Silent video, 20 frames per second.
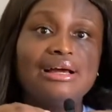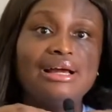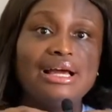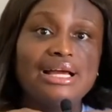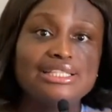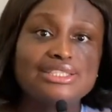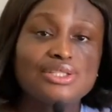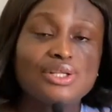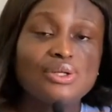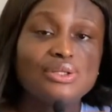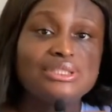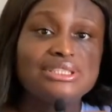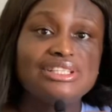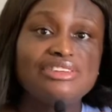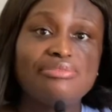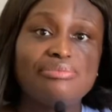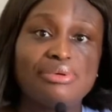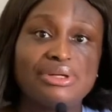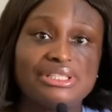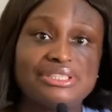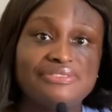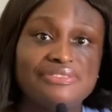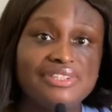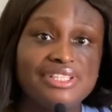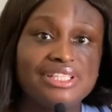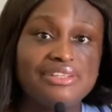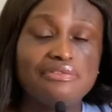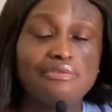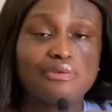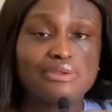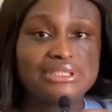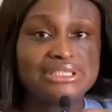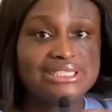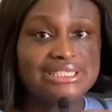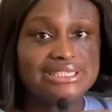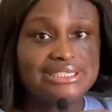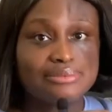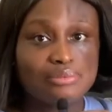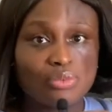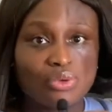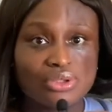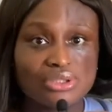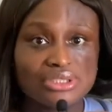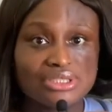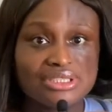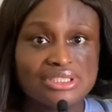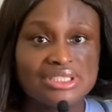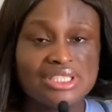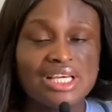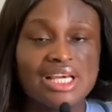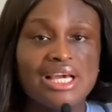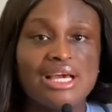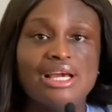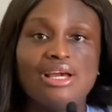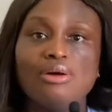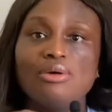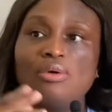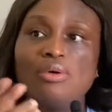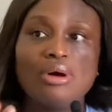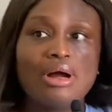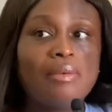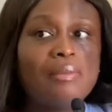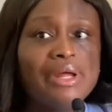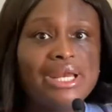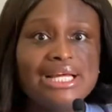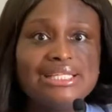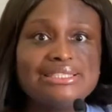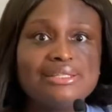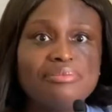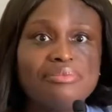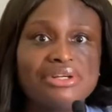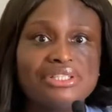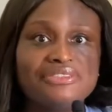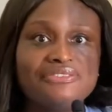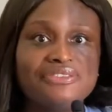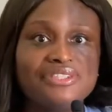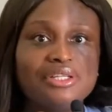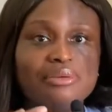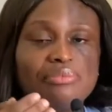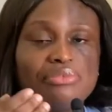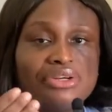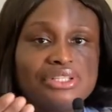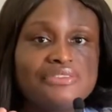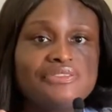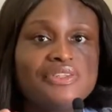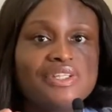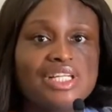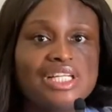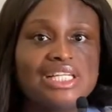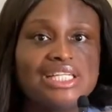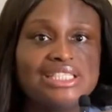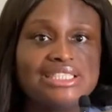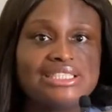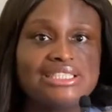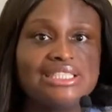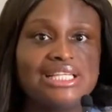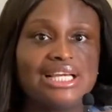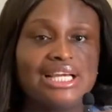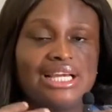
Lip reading: exclusive breastfeeding for 6 months, and when I say breastfeeding is